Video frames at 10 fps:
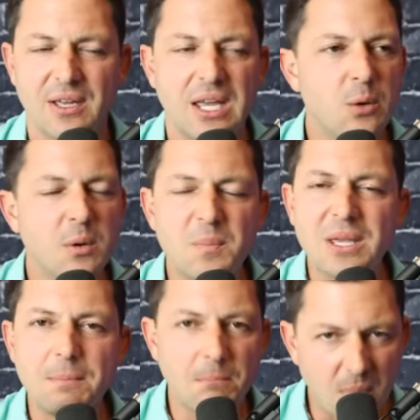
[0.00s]
It would
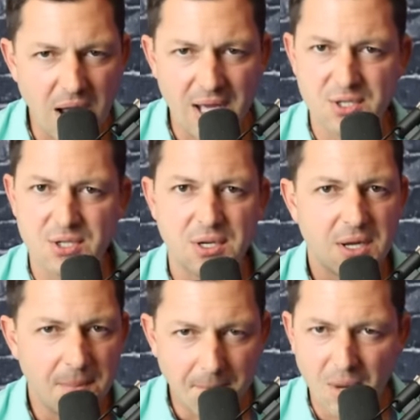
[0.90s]
be much
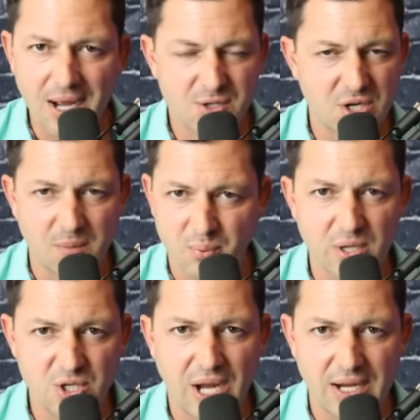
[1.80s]
much
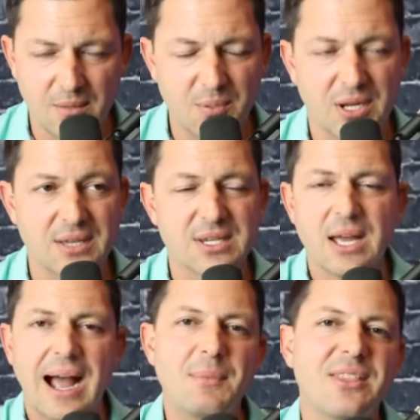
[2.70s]
appreciated because
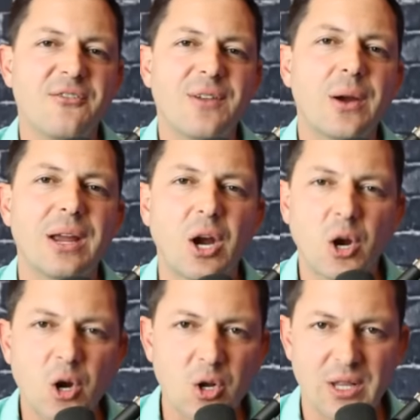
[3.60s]
I'm in the very
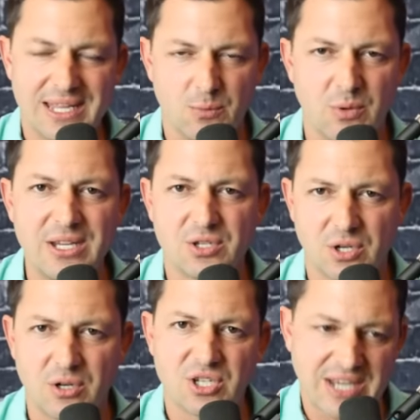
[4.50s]
early
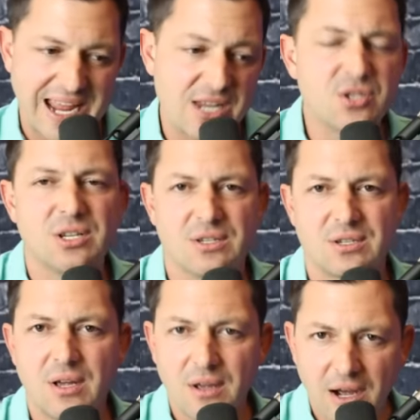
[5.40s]
research
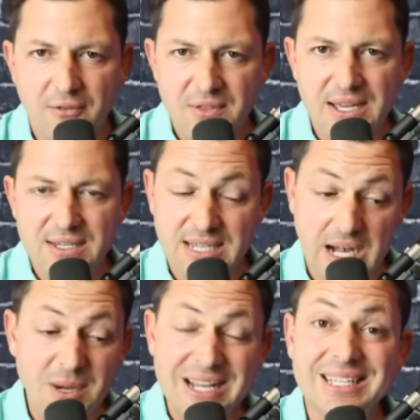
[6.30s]
stages of this, and
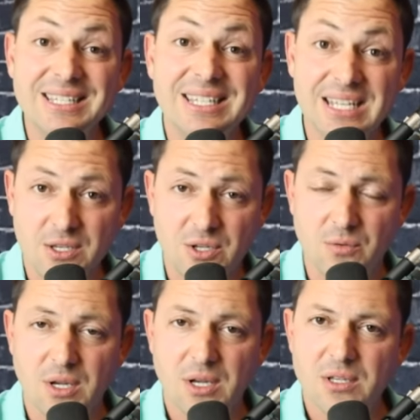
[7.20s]
I'm going to
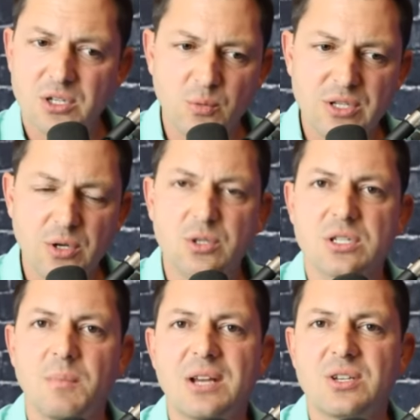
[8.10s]
continue to research
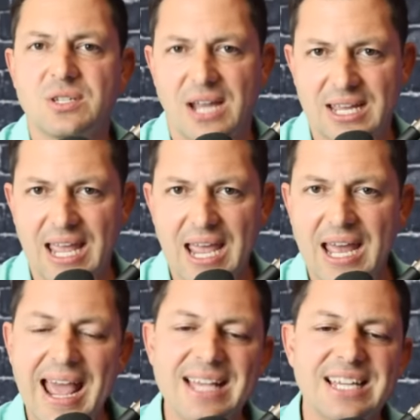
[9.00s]
as much as I
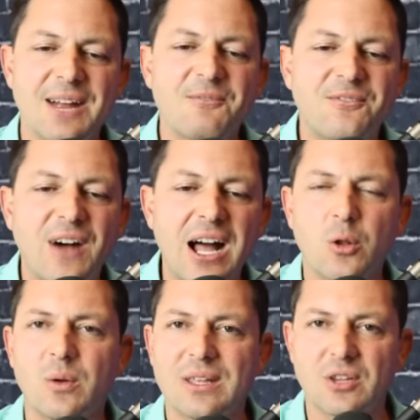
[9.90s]
can as I'm
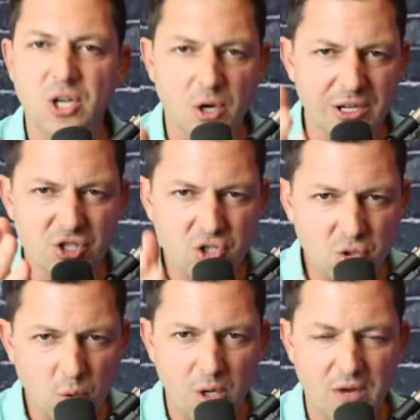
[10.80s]
following the current
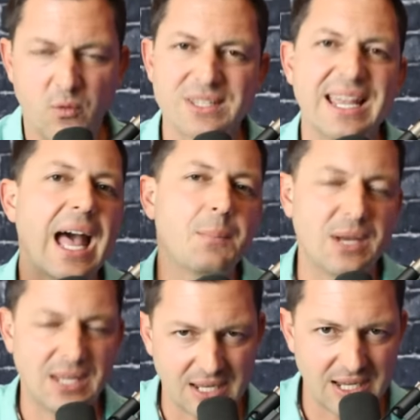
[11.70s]
story of what's
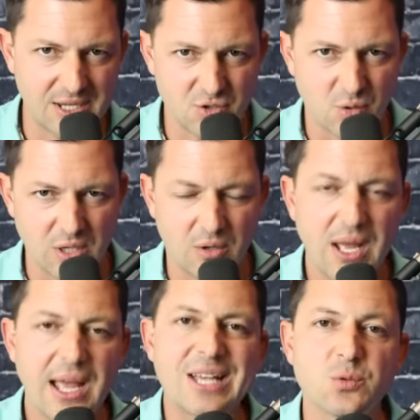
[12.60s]
happening in Israel,
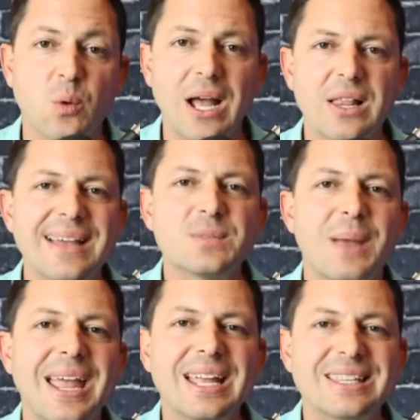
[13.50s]
as well as
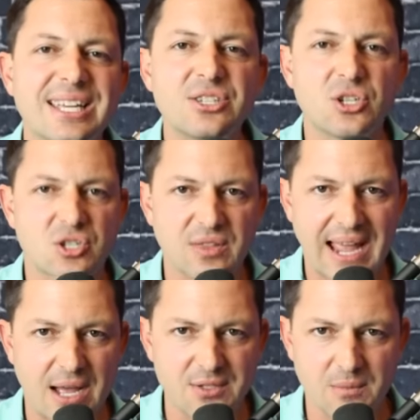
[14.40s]
paying attention to the
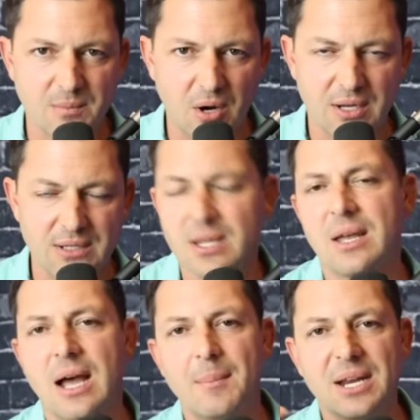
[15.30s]
housing market.
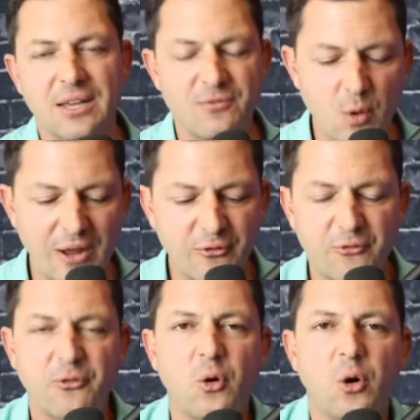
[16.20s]
I'm going to give you a
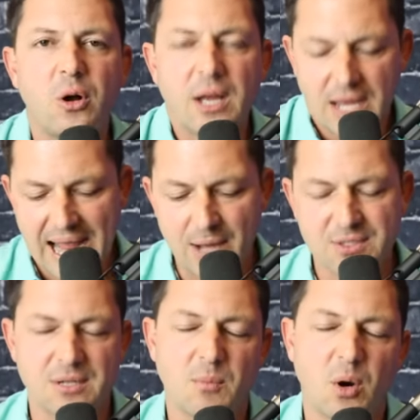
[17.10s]
full
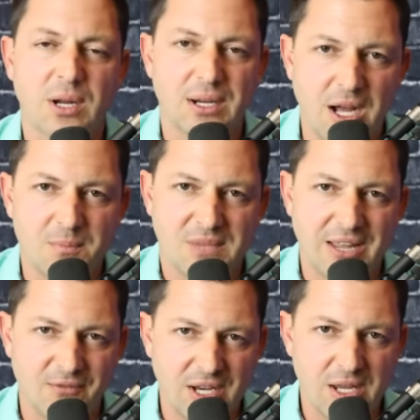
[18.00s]
housing market
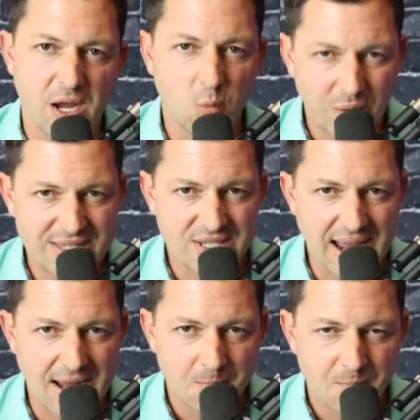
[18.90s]
update video
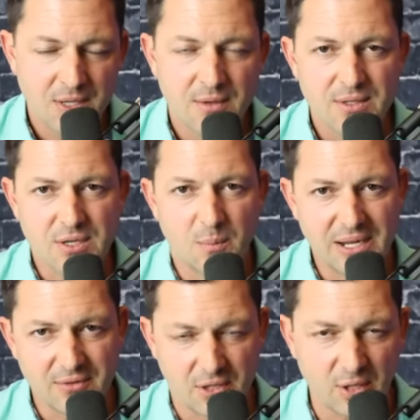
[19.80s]
Wednesday, so
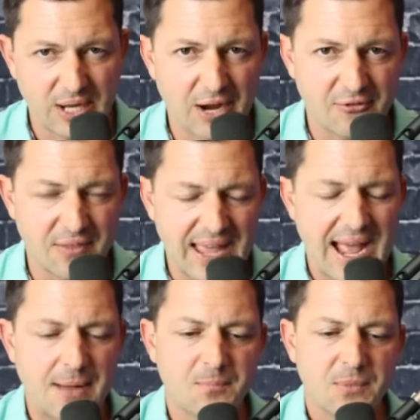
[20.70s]
be on the lookout for
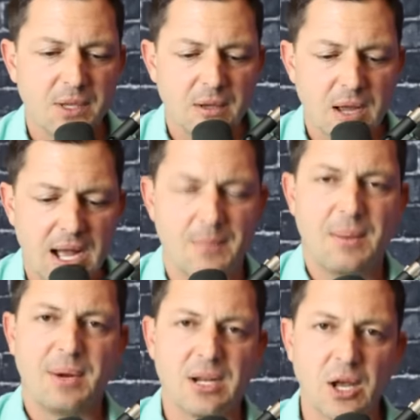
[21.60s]
that. Um,
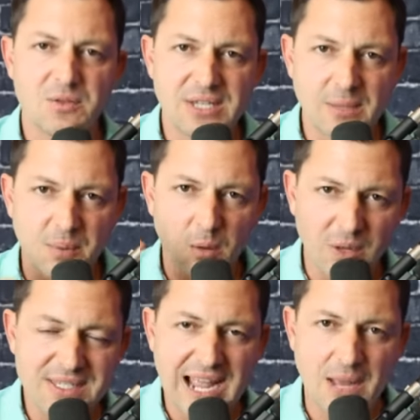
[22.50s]
I'm going to go deep on
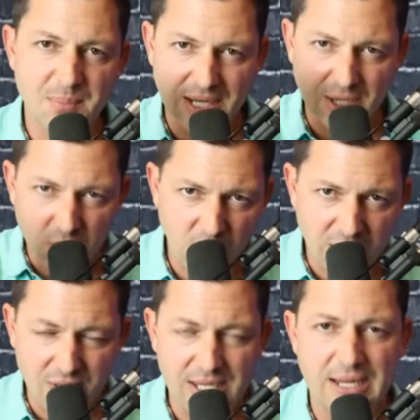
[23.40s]
what's happening
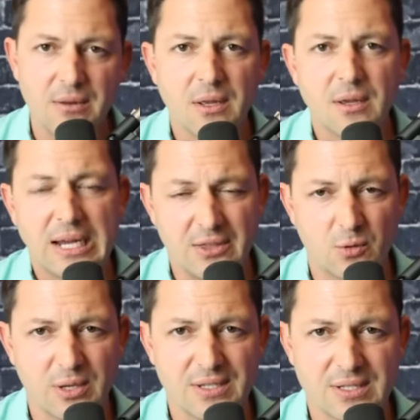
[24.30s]
currently in the
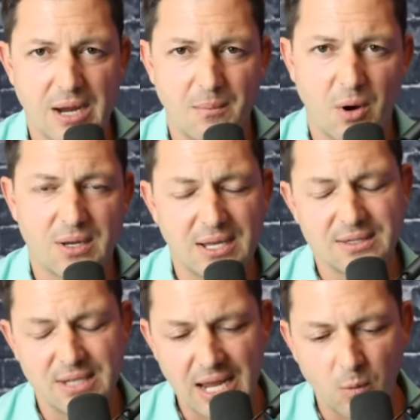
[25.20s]
real estate
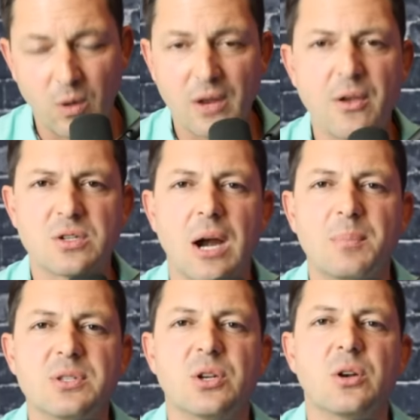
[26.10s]
market and where those
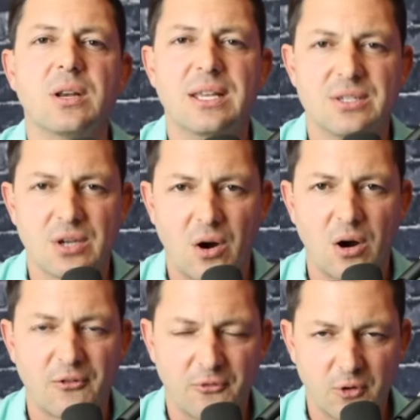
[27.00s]
opportunities
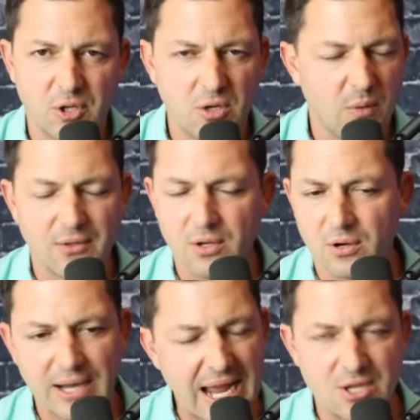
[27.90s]
are for you, whether
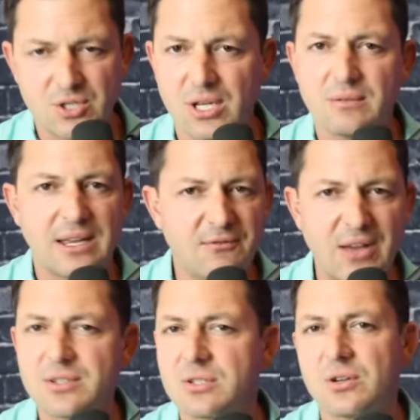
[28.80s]
you're an agent,
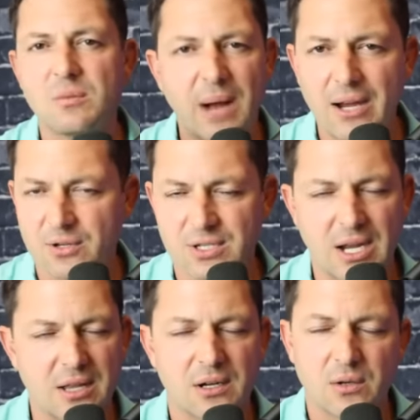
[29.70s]
investor, buyer,
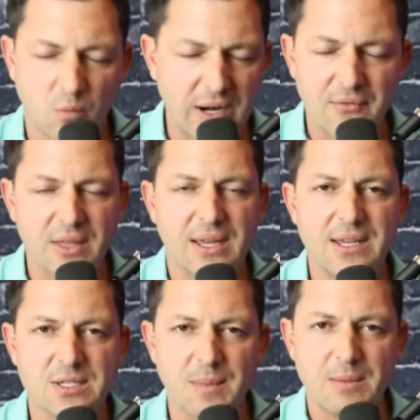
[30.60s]
seller, whatever the
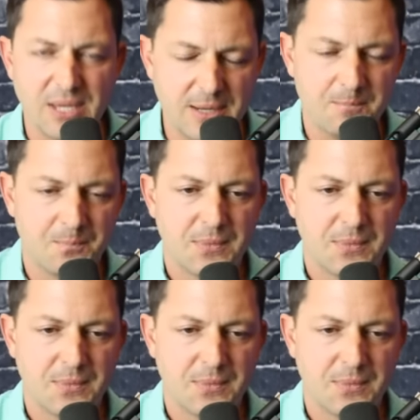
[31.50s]
case may be.